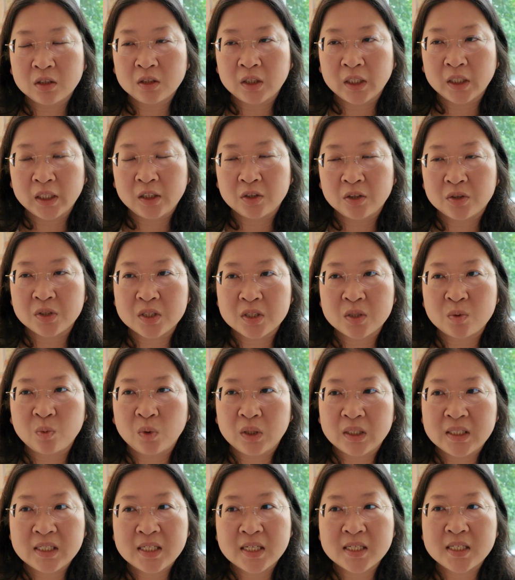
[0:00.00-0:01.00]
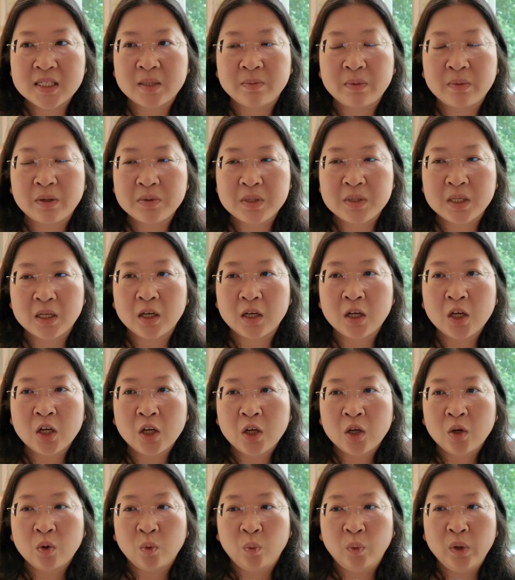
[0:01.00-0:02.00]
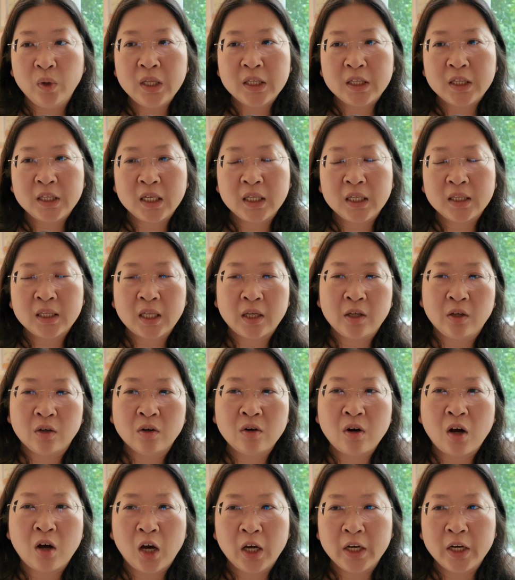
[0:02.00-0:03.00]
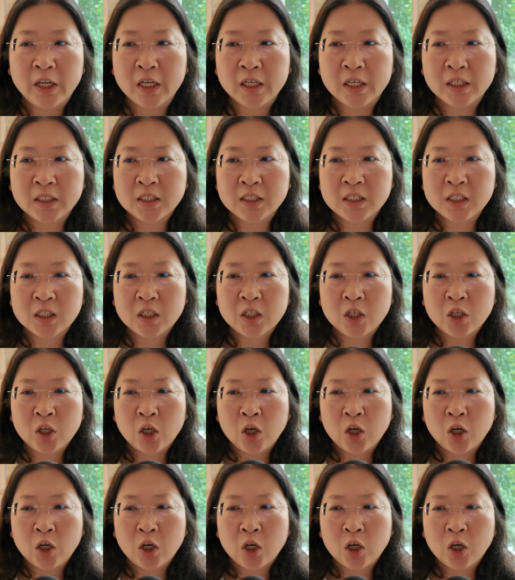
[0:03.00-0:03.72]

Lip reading: Like there's this one system that was like, we think that your audience,